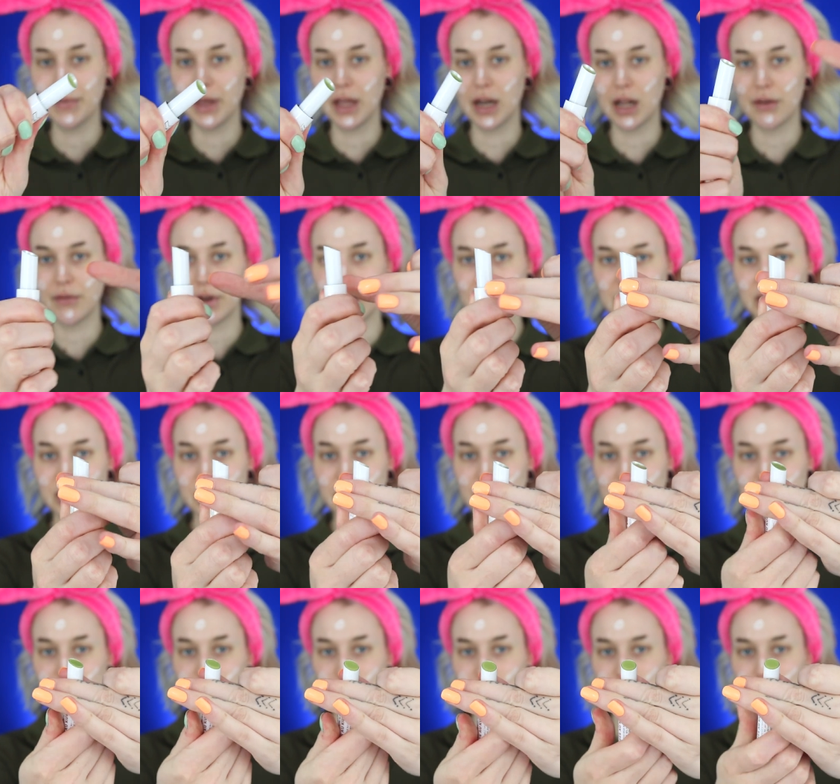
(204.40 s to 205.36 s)
and I've actually
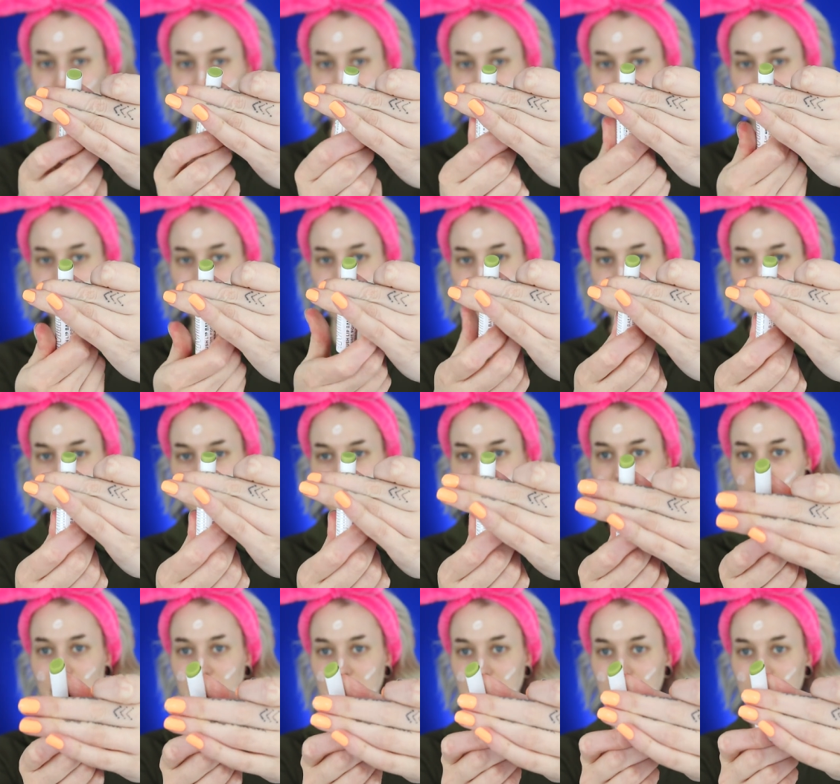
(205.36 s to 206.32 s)
used one of
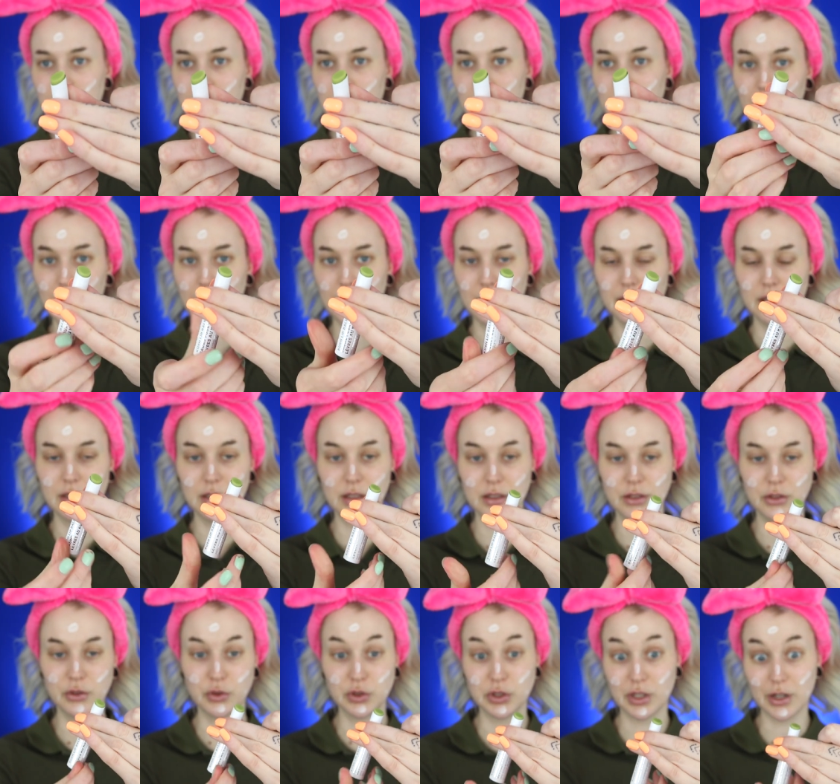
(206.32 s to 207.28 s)
these and
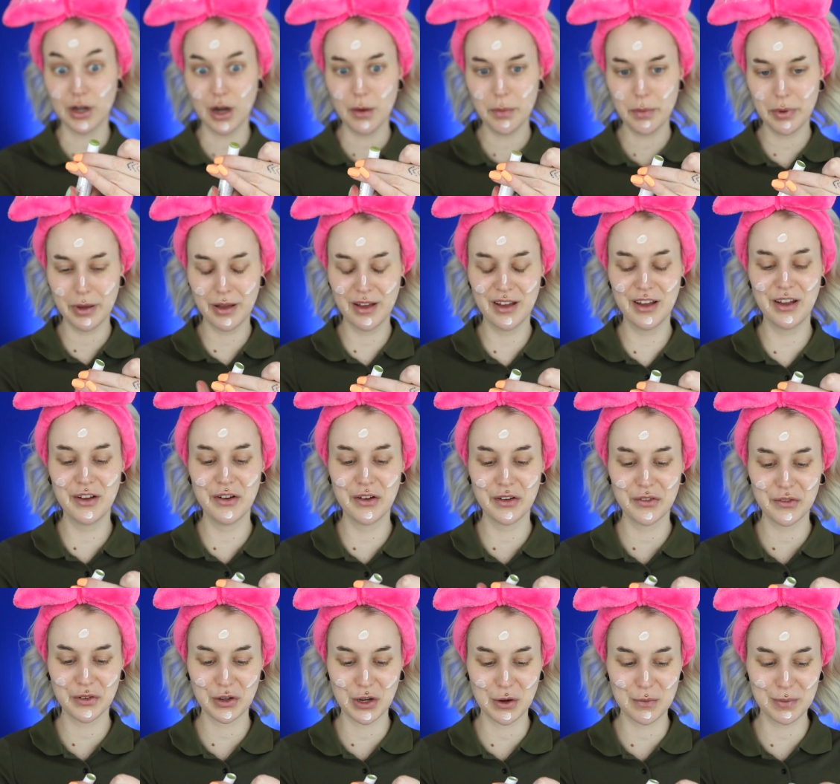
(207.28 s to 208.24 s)
used it up
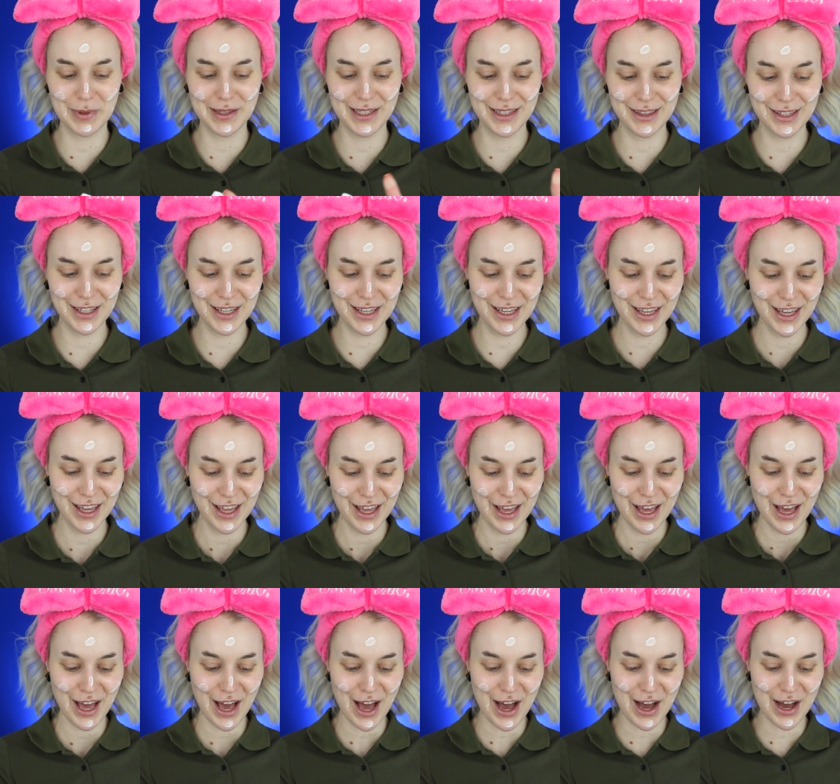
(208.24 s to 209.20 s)
completely,
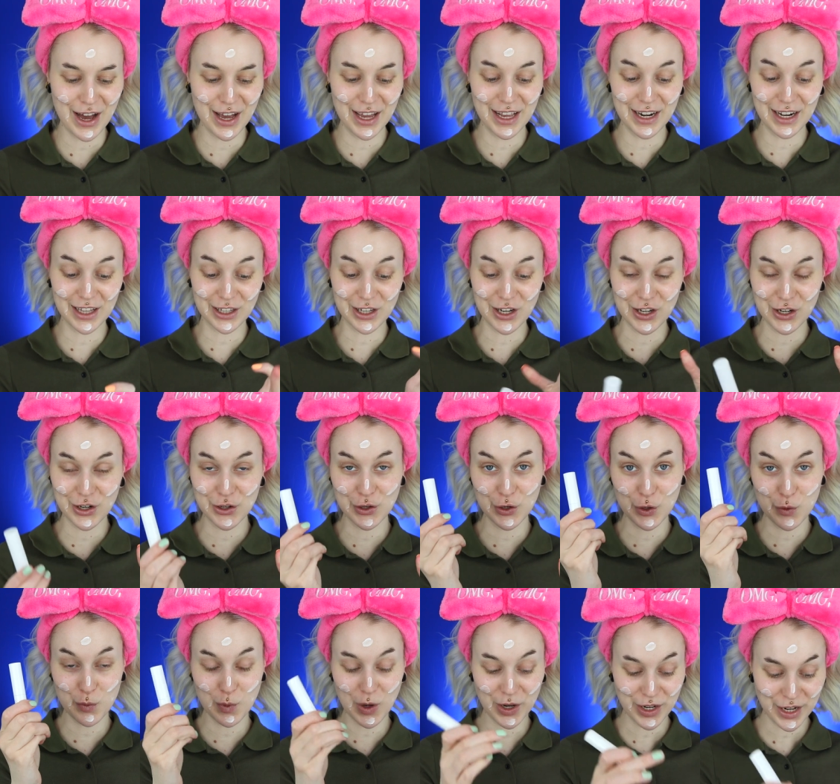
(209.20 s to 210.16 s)
uh, and I got a
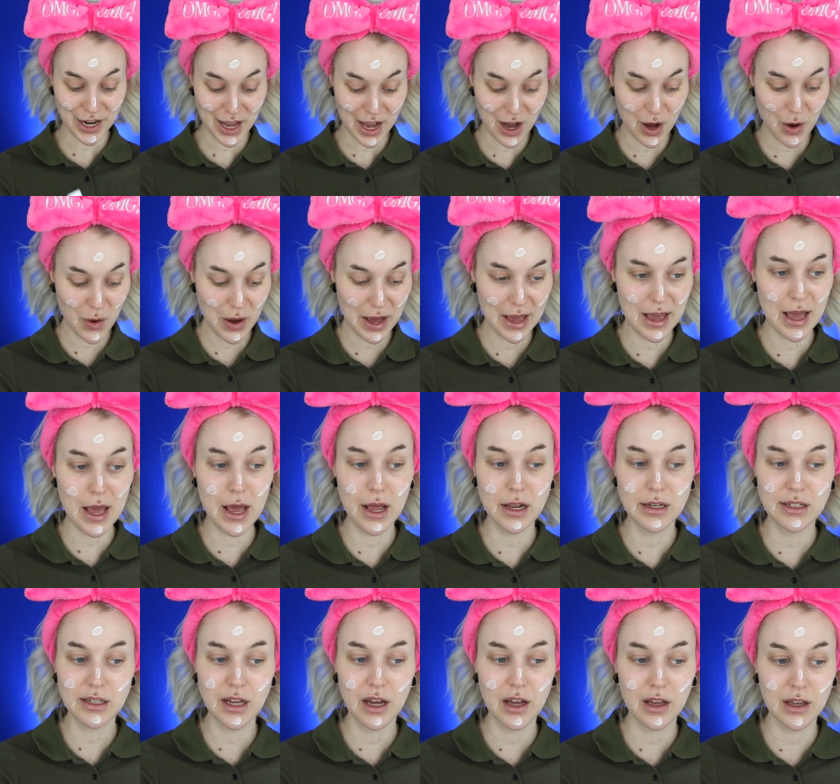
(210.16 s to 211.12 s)
new one now,
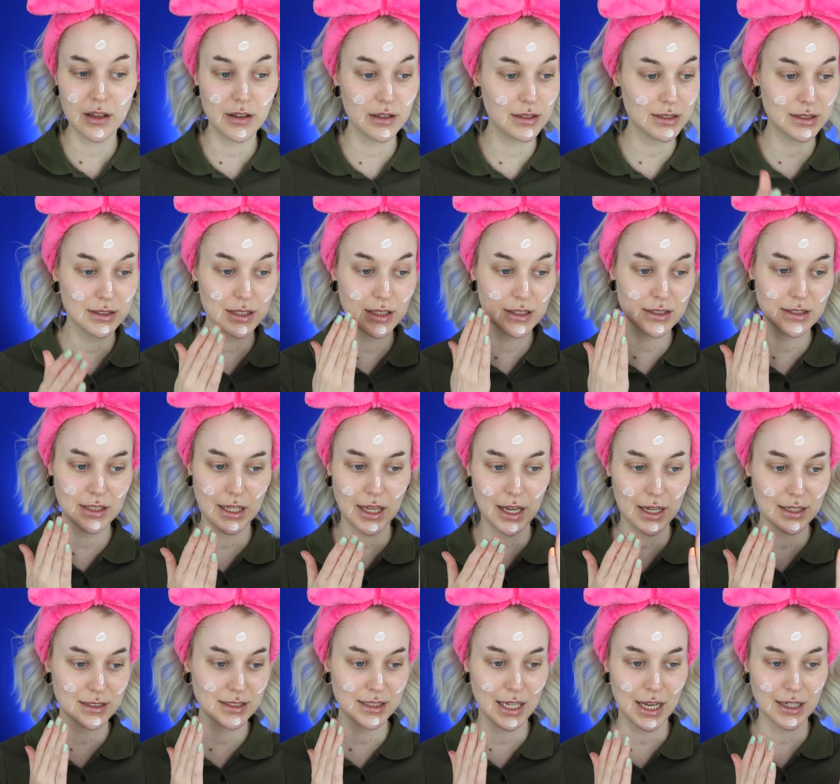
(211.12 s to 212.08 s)
and it's this
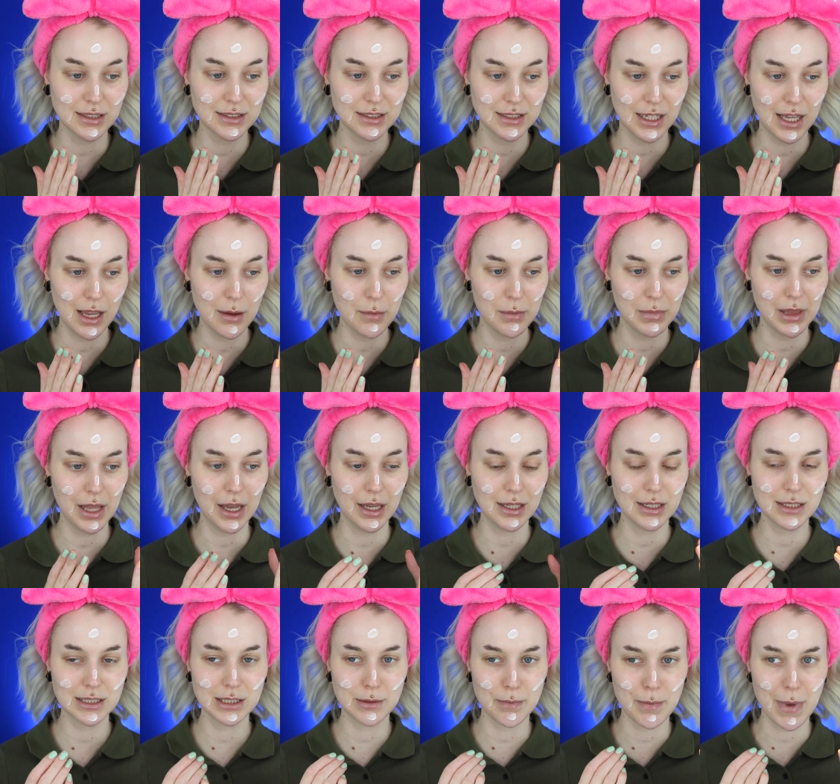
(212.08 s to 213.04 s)
exact same
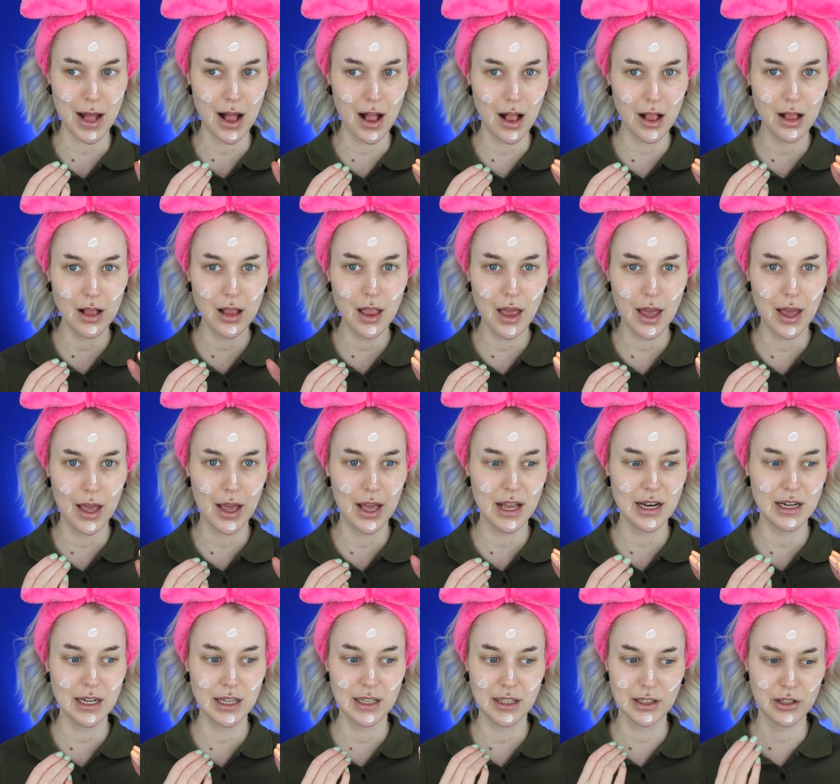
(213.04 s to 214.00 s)
like smell
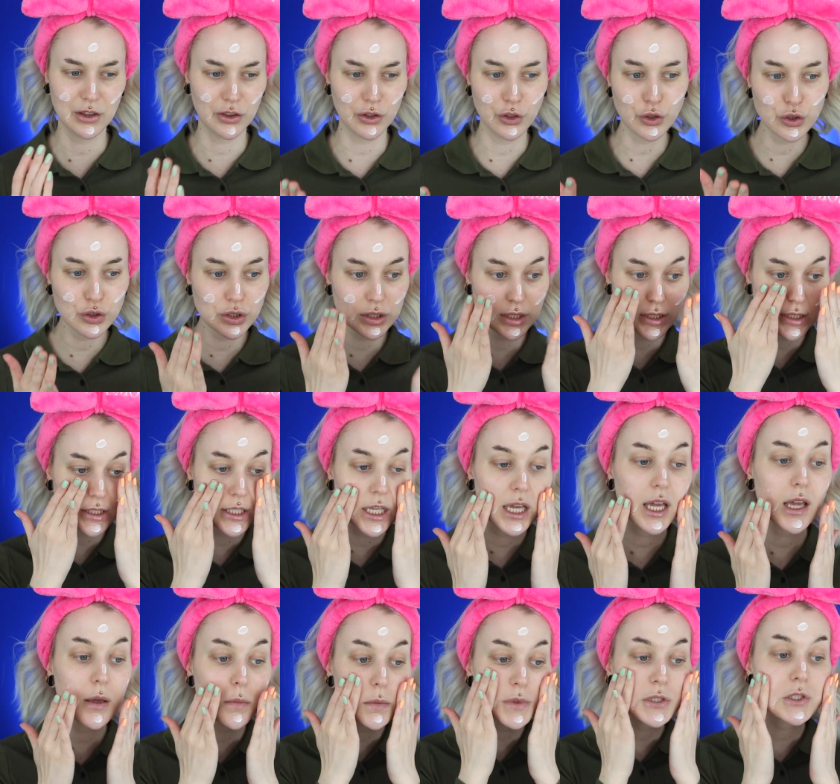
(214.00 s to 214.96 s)
and it looks the
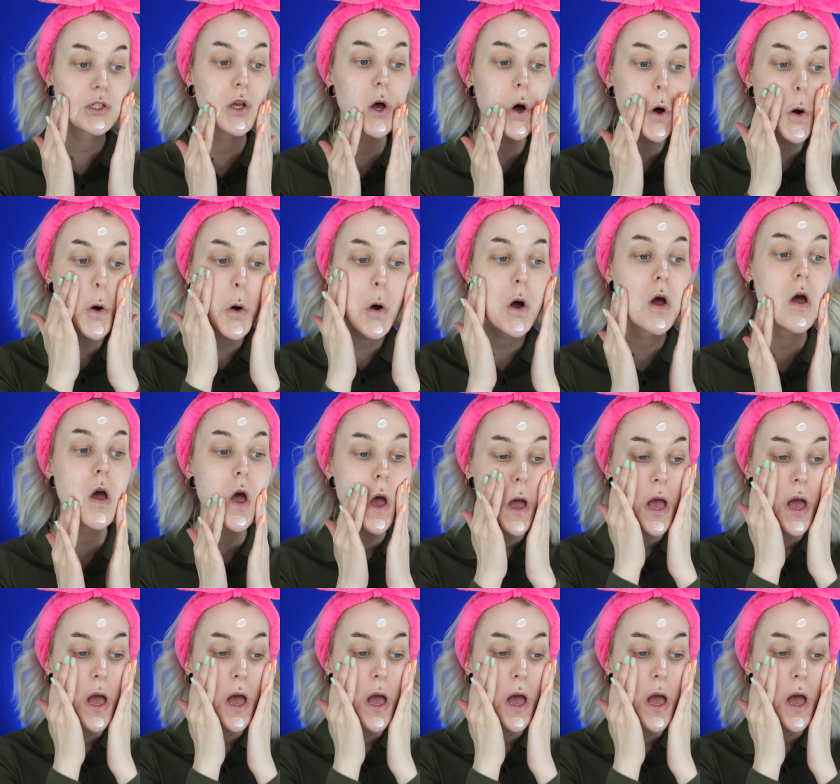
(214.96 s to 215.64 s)
same, so